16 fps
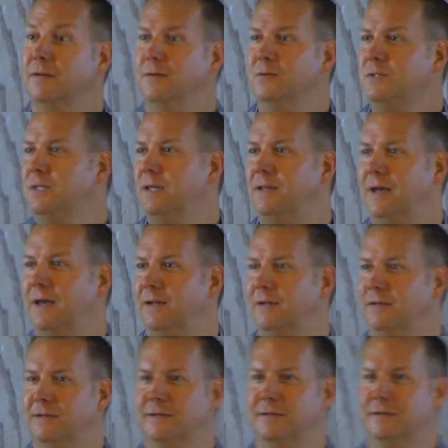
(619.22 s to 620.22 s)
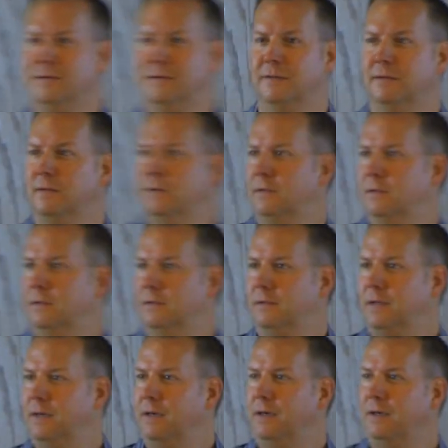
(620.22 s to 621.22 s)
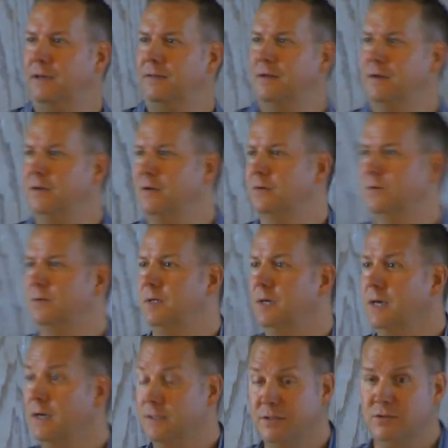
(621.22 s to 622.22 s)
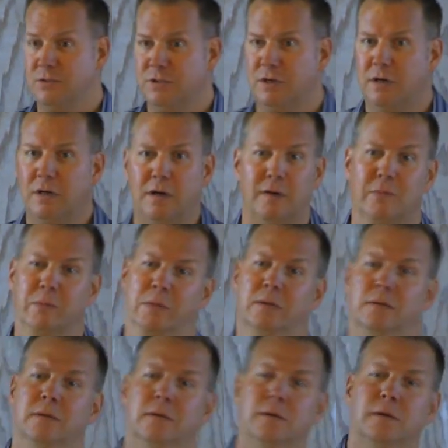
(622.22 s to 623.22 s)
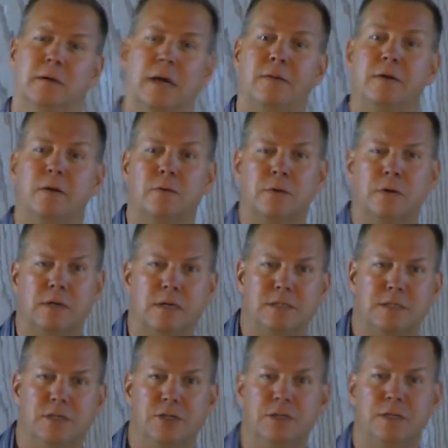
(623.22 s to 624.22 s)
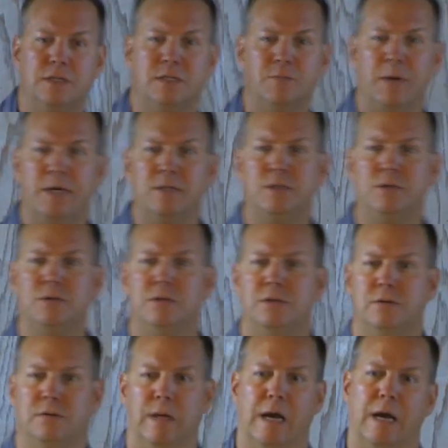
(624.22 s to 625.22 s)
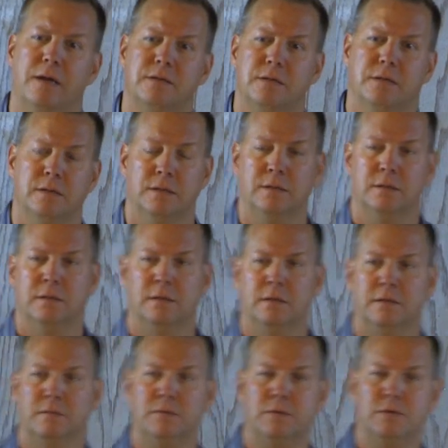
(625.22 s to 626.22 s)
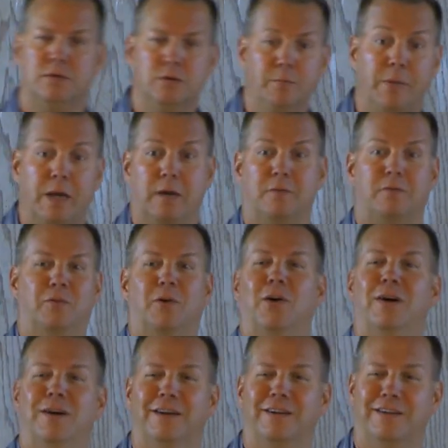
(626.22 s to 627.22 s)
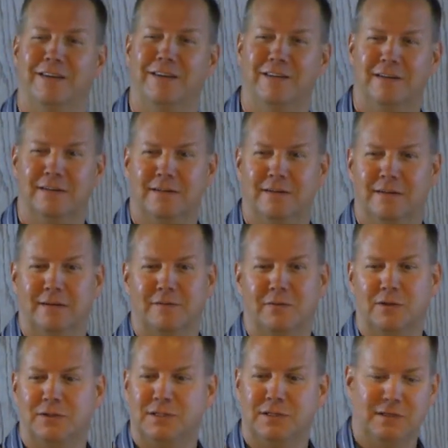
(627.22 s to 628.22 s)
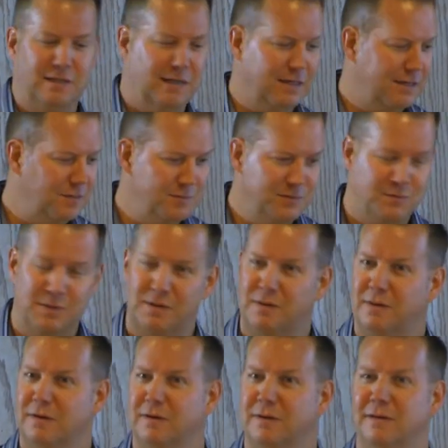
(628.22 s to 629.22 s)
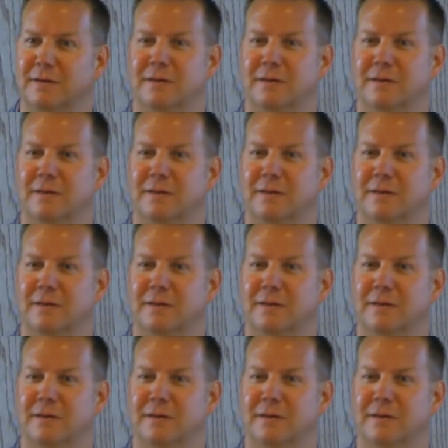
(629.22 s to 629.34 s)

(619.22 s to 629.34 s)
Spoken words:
Who said that? Yay, thank you. Yeah, it's your job. And the organization expects you to do that. That's what you're paid for. Fortunately, that comes with the